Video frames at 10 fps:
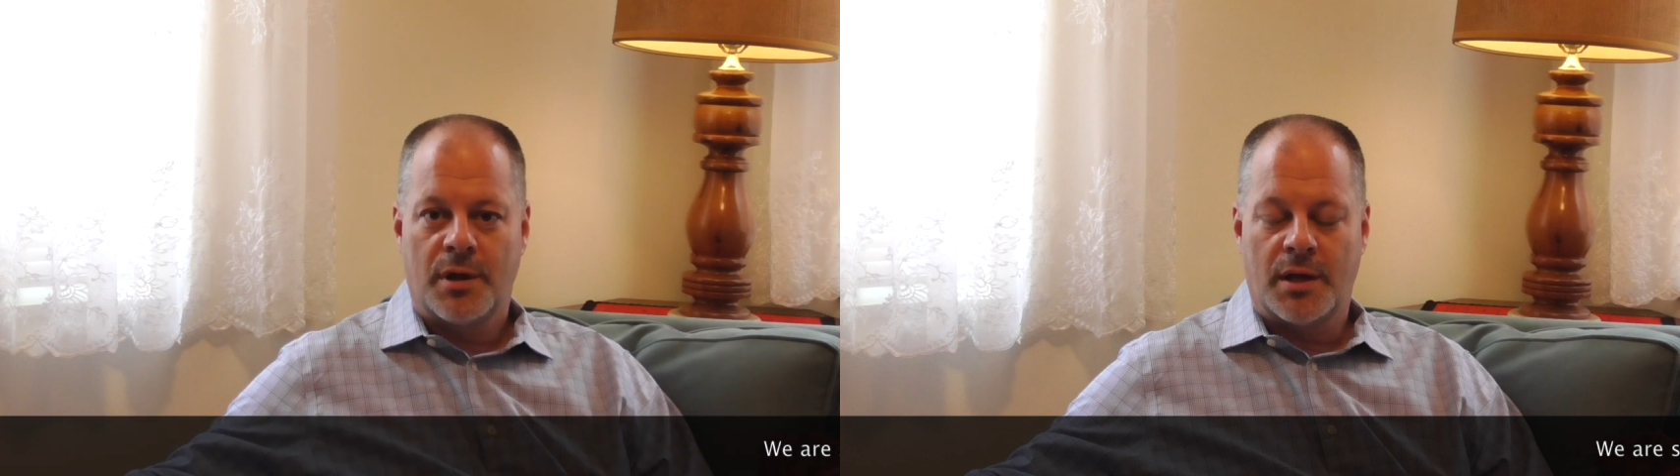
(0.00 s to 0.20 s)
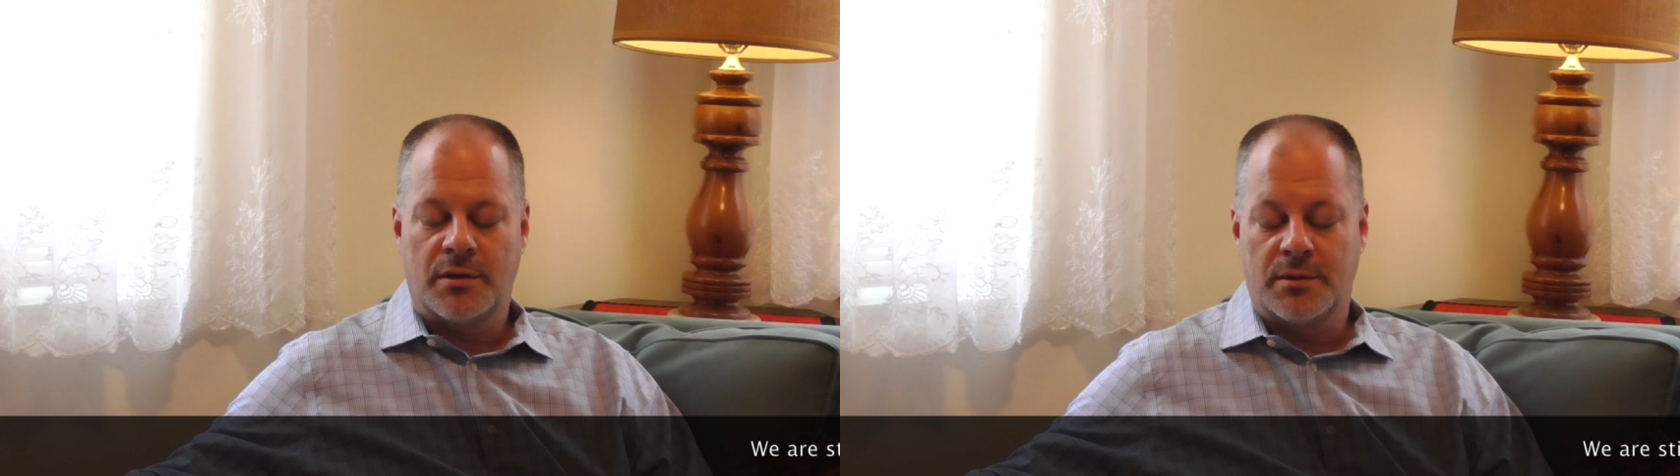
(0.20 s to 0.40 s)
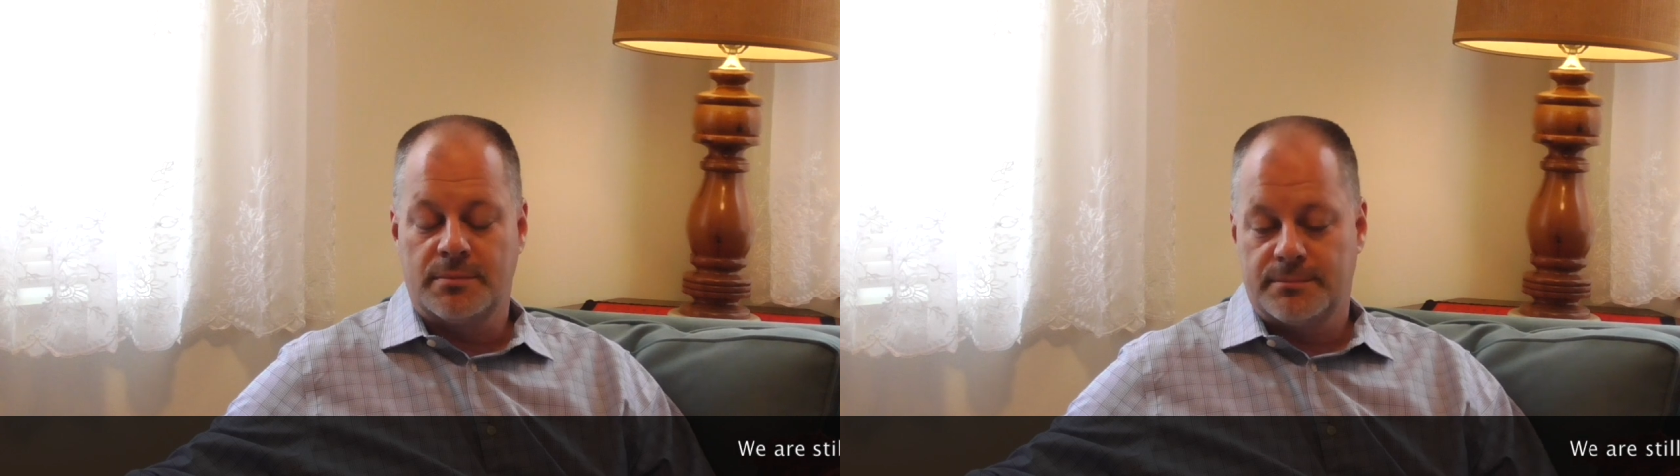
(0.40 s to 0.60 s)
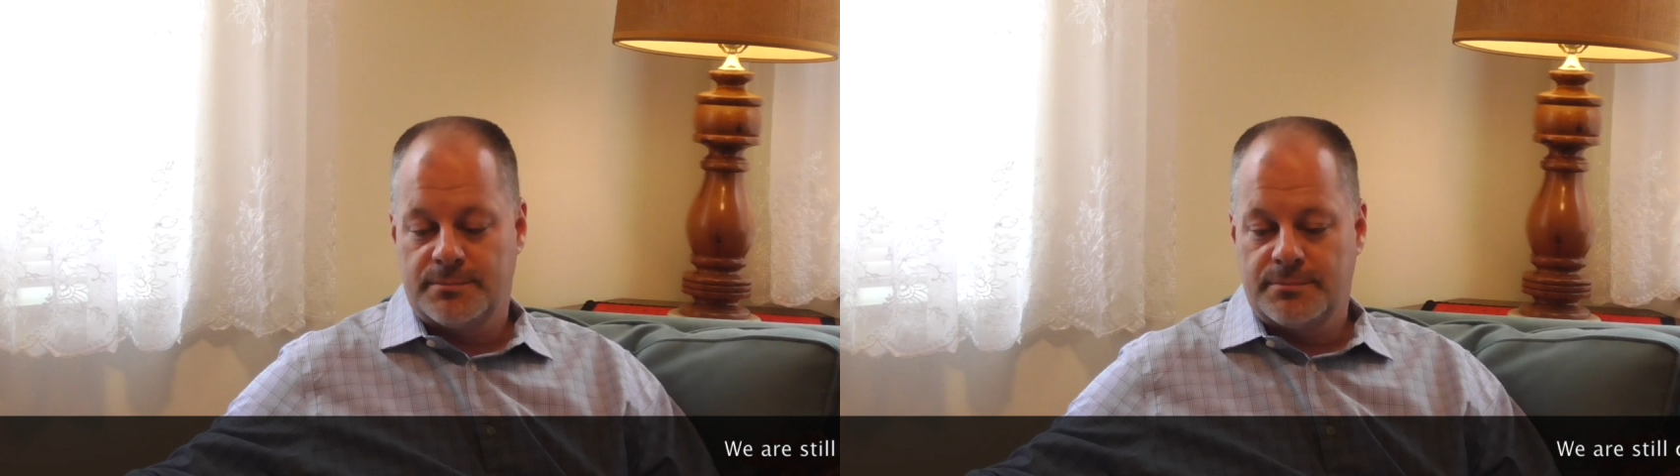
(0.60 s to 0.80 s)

And